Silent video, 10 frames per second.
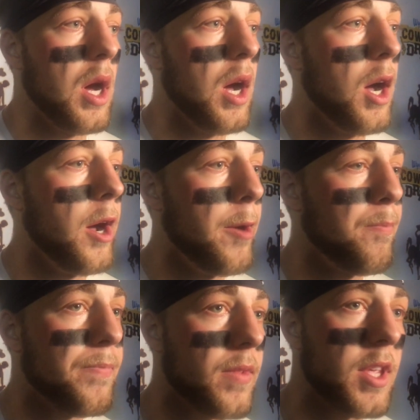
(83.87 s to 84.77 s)

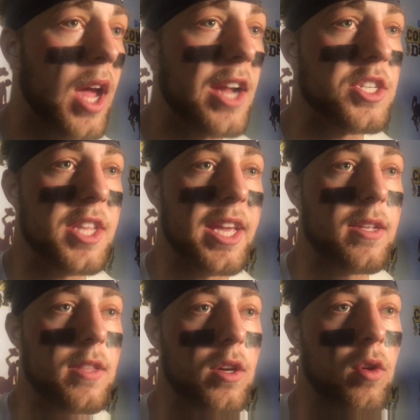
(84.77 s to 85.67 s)
Um, yeah, I just think
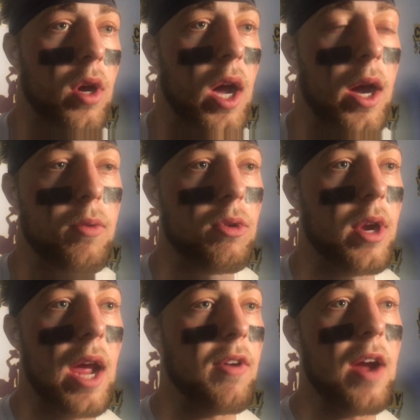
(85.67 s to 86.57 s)
uh,
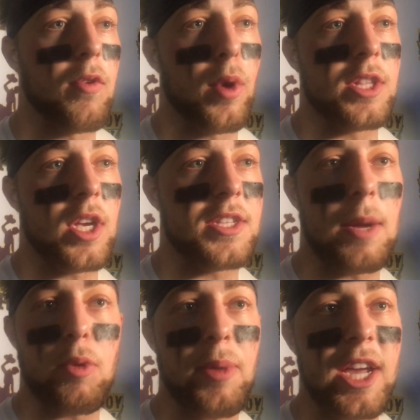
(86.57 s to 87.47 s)
everyone's on
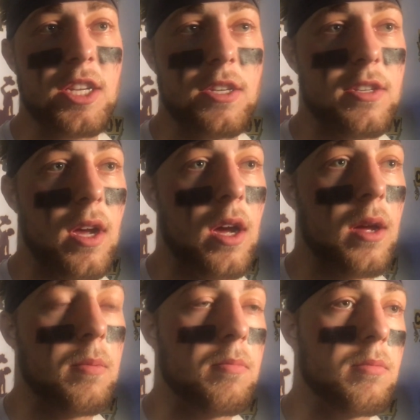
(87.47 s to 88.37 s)
separate pages.
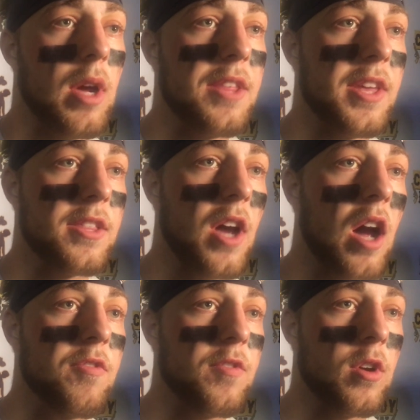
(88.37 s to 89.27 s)
Um, I think the
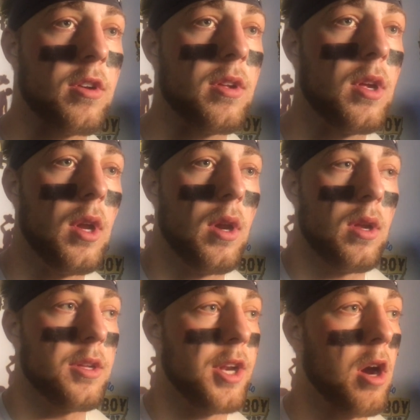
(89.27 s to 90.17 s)
off, or,
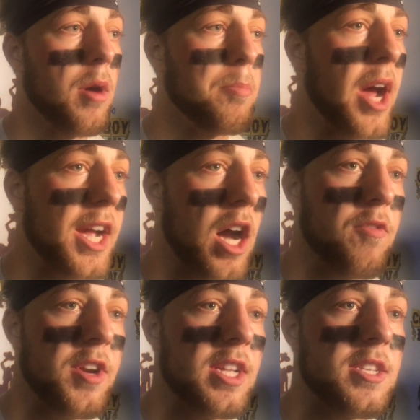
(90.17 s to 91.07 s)
you know, my
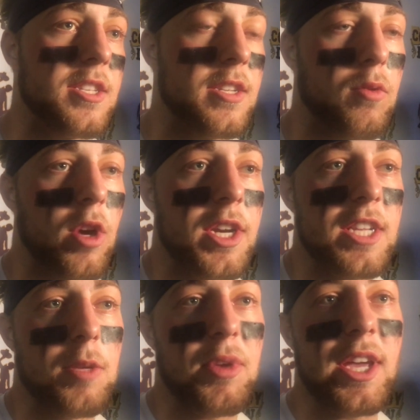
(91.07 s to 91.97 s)
confidence isn't where it
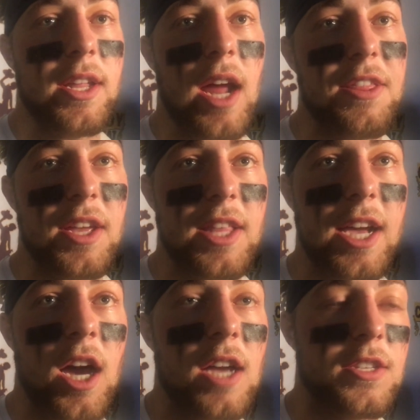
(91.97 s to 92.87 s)
needs to be, and I think
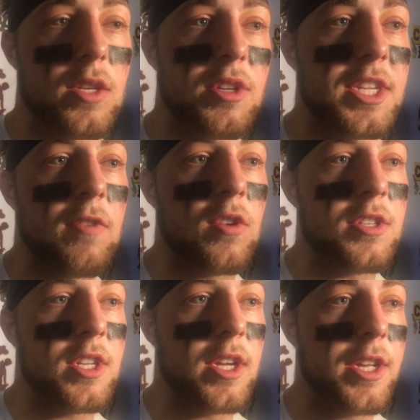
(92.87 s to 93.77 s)
that causes the
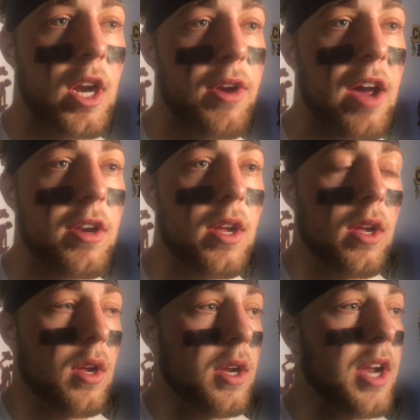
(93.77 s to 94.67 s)
receivers to, you know, not
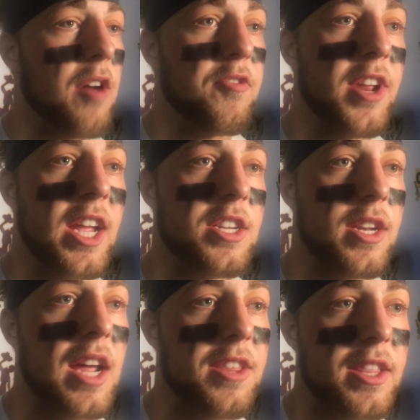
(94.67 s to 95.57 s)
not finish,
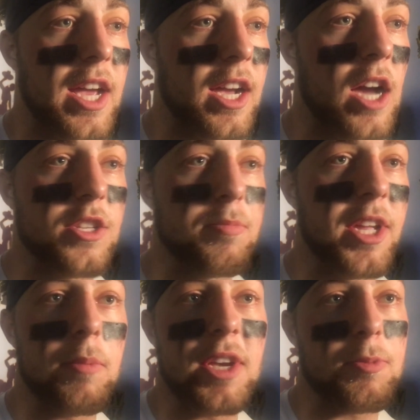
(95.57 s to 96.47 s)
and I think that causes
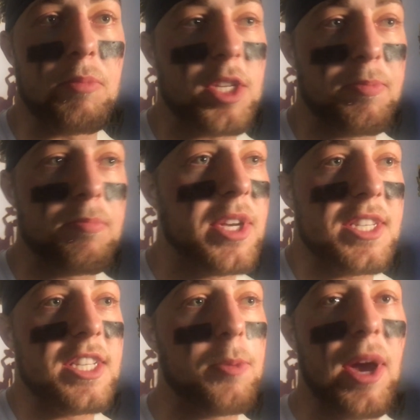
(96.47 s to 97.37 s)
me to miss miss, miss
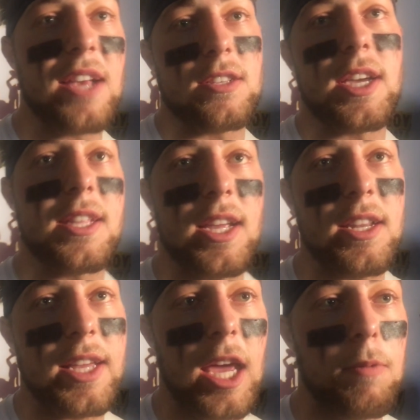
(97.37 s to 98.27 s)
easy passes. Like at the end
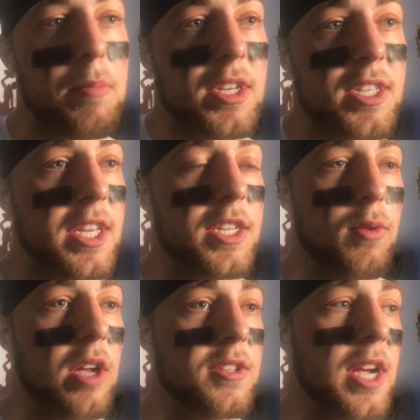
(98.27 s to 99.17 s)
of the game, I missed the easy
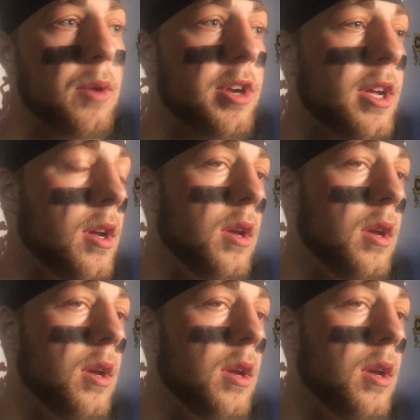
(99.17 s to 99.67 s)
route to Tyree.